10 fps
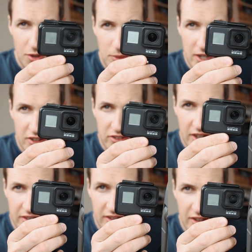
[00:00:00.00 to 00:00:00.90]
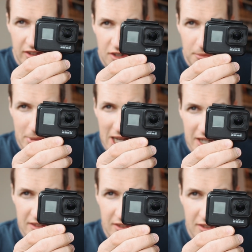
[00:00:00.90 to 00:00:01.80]
a 1-inch sensor,
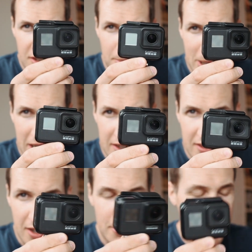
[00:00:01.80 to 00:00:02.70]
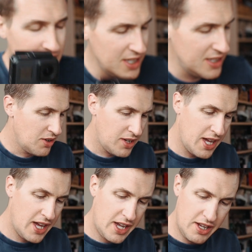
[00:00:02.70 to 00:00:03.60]
compact. I mean,
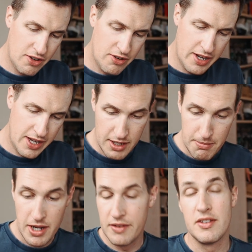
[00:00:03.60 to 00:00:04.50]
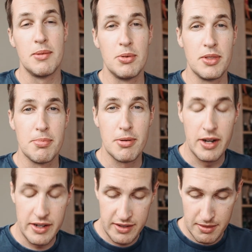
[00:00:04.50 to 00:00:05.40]
okay, all right, it might have doubled the
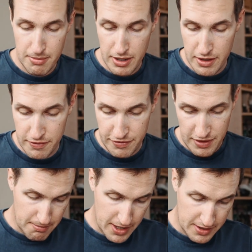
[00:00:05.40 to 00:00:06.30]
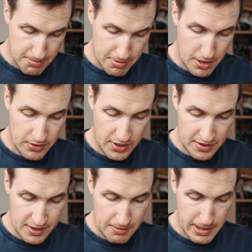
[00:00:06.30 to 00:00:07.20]
price, it might have made the
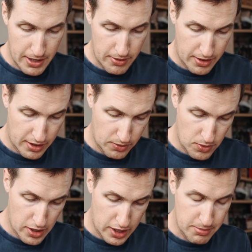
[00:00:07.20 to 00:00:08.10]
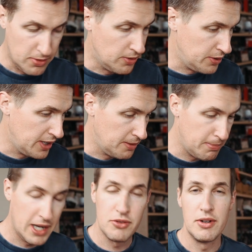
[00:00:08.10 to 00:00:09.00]
processing power unworkable, and you had a
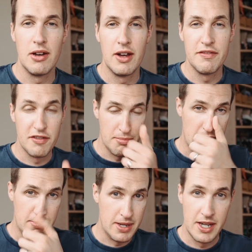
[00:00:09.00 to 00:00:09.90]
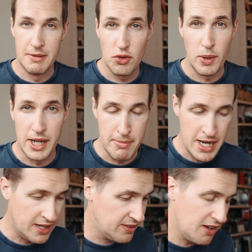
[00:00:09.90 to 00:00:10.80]
battery life of maybe 20
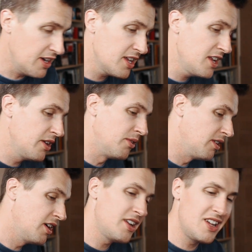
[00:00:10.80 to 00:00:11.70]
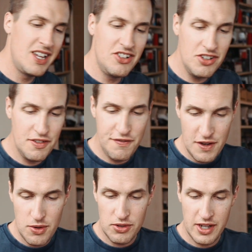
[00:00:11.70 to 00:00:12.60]
minutes. I don't know. It just
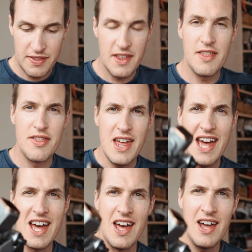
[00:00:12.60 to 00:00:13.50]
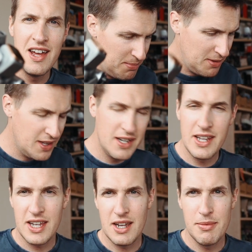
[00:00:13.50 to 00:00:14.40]
feels like they're there, but then
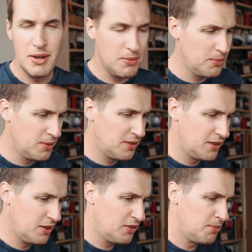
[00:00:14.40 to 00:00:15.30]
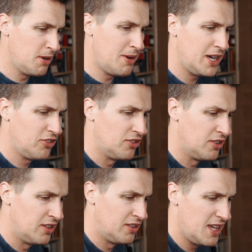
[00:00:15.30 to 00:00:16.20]
they come out with the Osmo
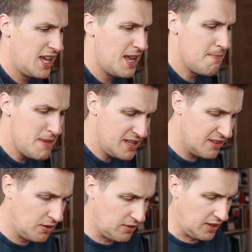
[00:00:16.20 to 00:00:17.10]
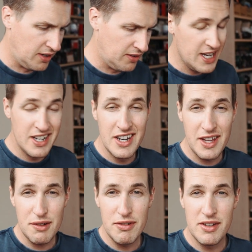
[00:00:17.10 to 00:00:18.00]
Action and miss those things. And
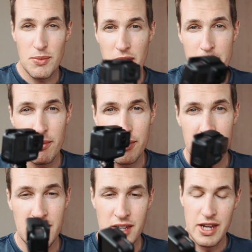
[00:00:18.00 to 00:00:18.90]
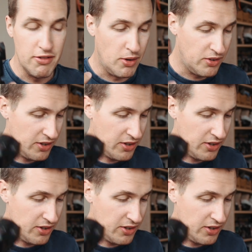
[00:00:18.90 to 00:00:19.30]
another reason why I bought the Hero